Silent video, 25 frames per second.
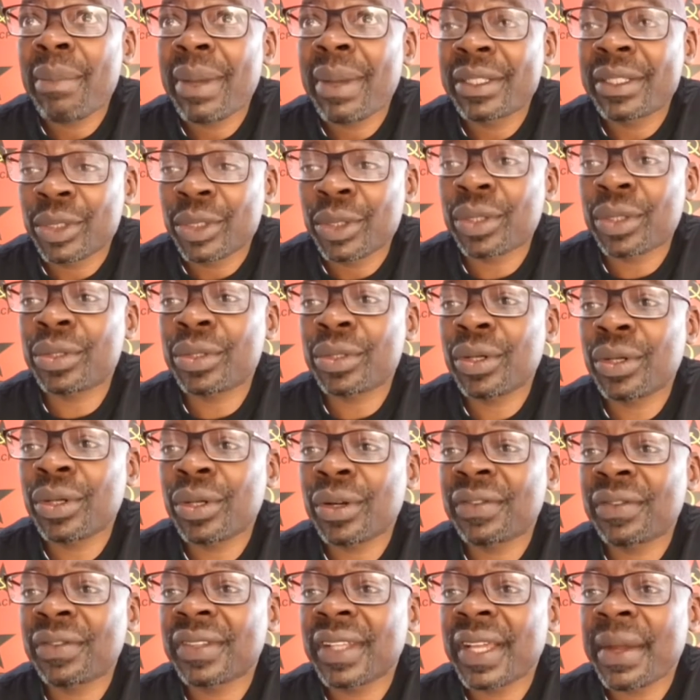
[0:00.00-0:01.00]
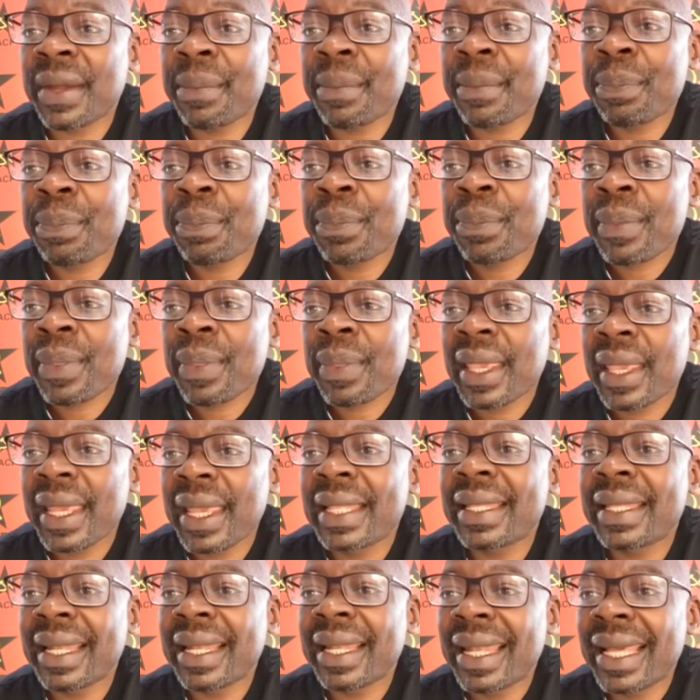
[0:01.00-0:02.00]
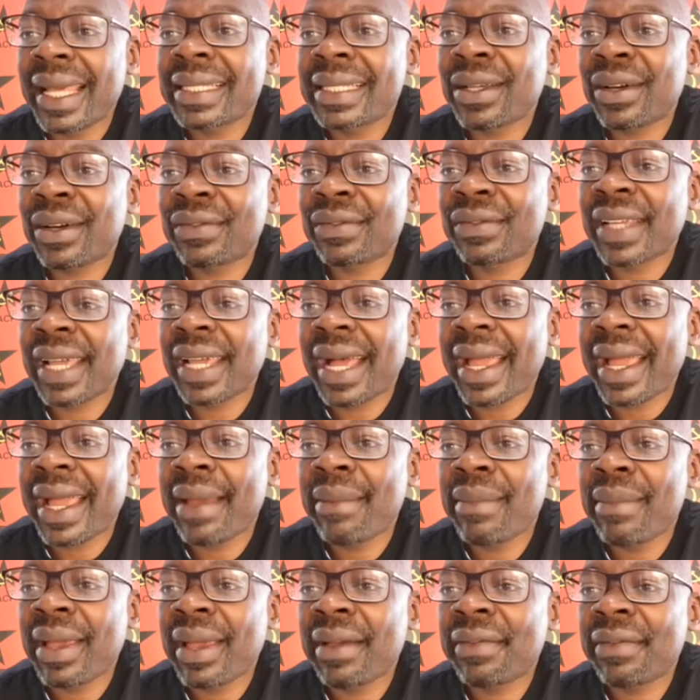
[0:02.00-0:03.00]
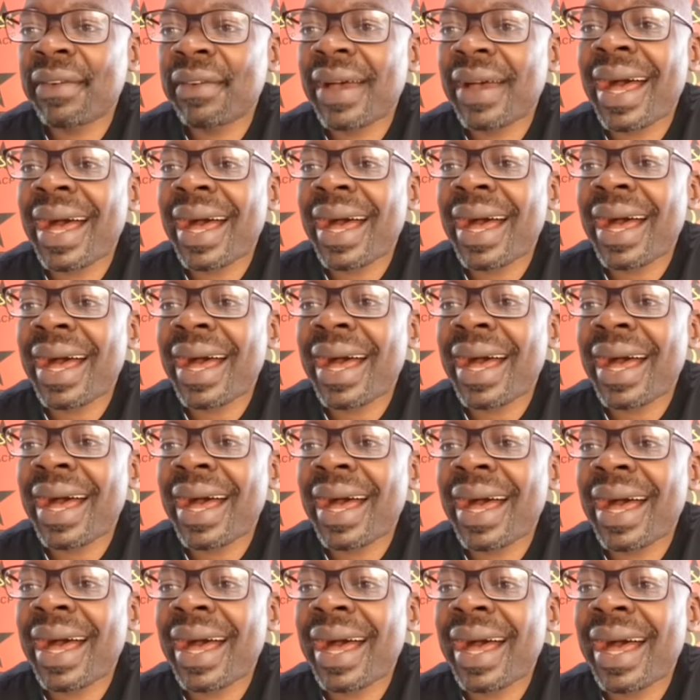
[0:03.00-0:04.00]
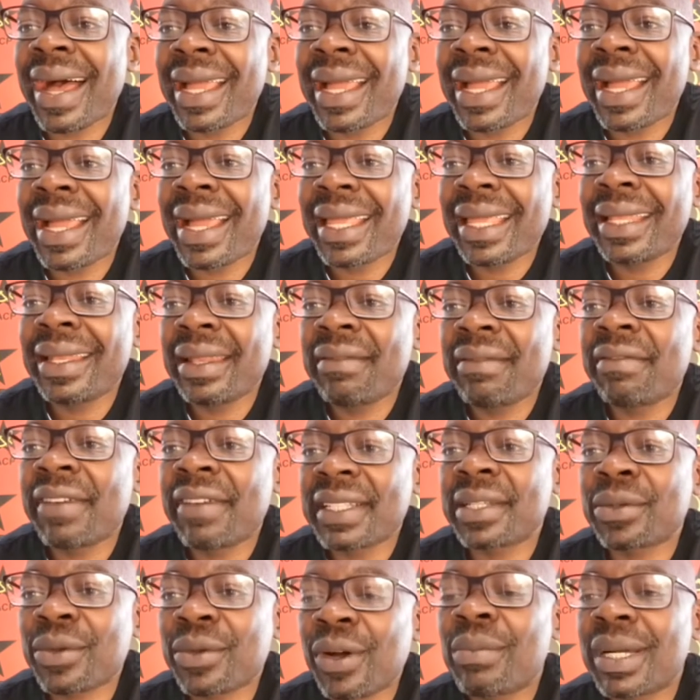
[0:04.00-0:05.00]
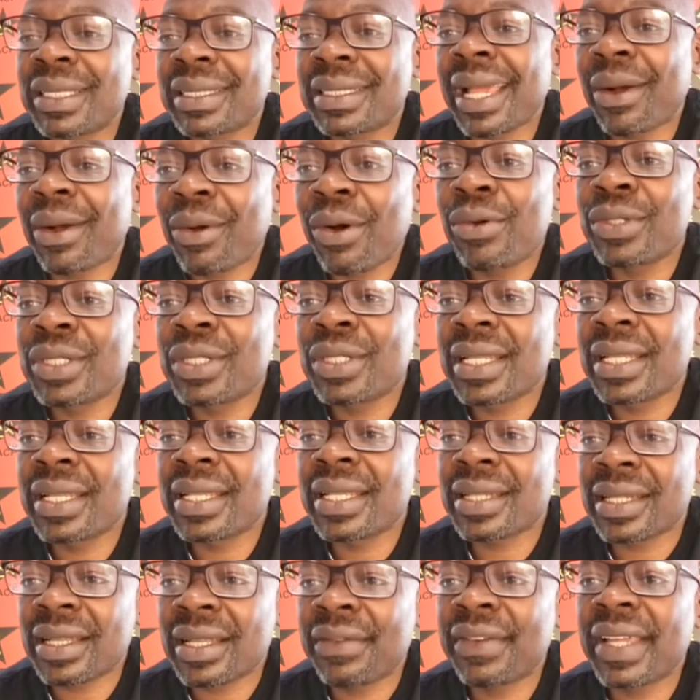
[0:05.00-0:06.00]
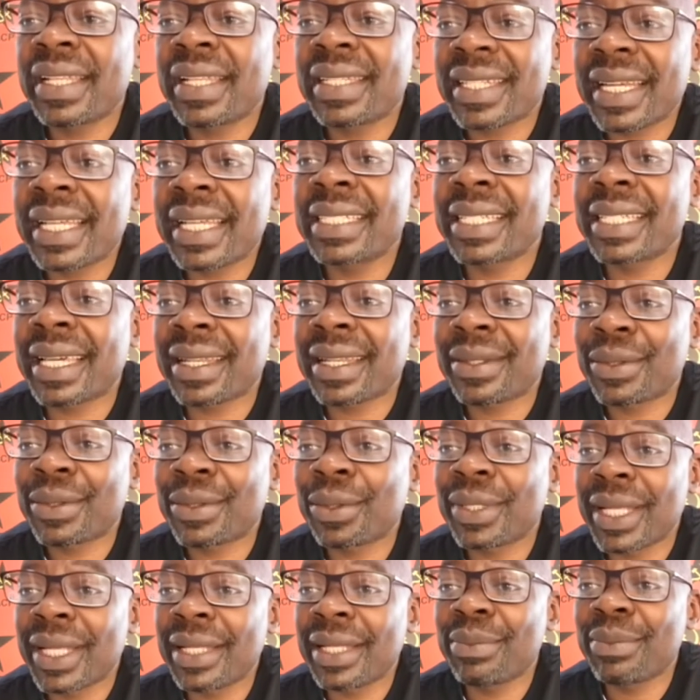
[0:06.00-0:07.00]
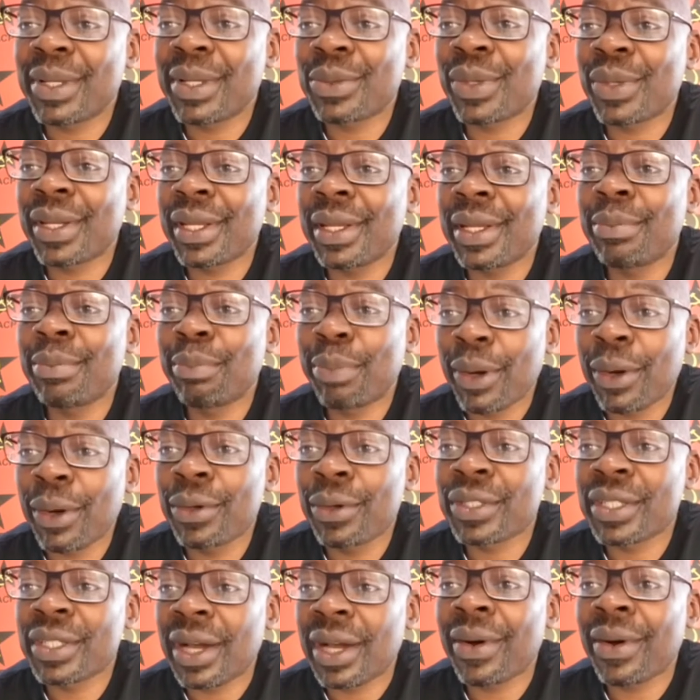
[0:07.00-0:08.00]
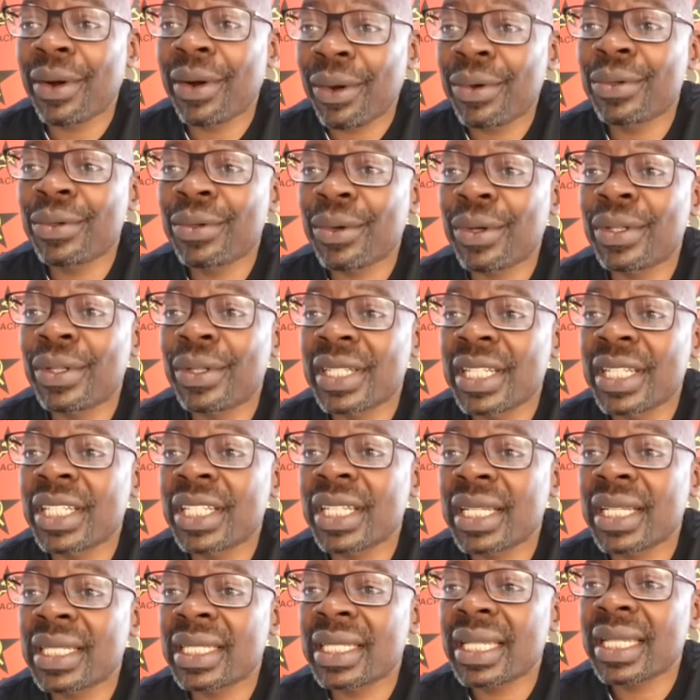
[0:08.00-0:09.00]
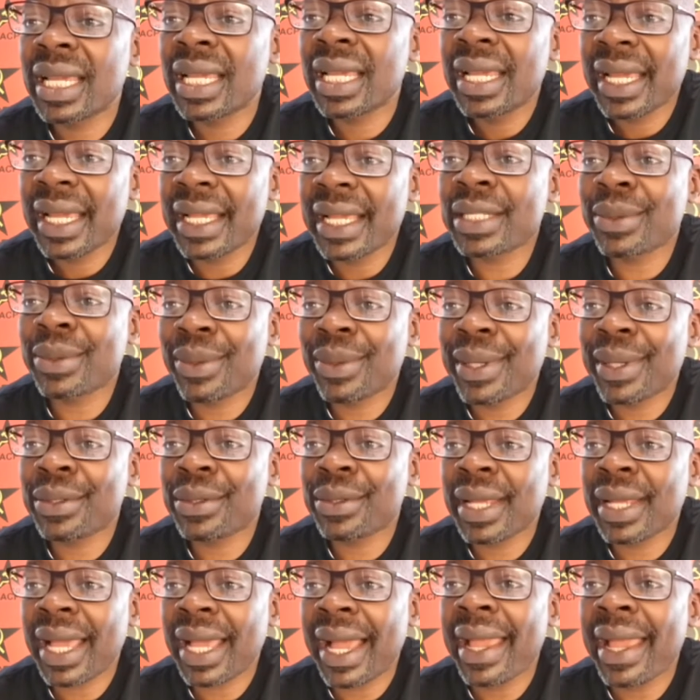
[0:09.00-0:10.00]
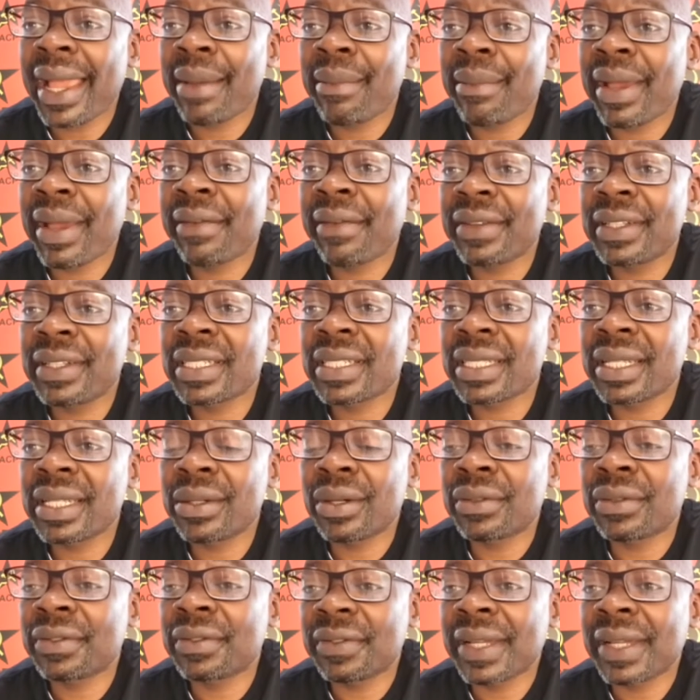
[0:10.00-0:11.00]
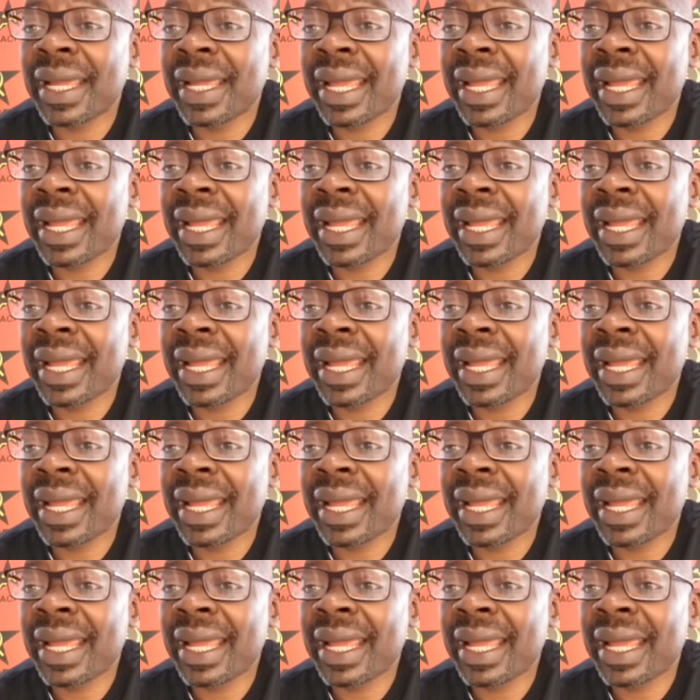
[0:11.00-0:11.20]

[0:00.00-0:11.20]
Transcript: majority of them in the letter of the IMF are in inverted commas. They are quoting the South African Treasury. So that means we imposed our own conditions as we went to the IMF instead of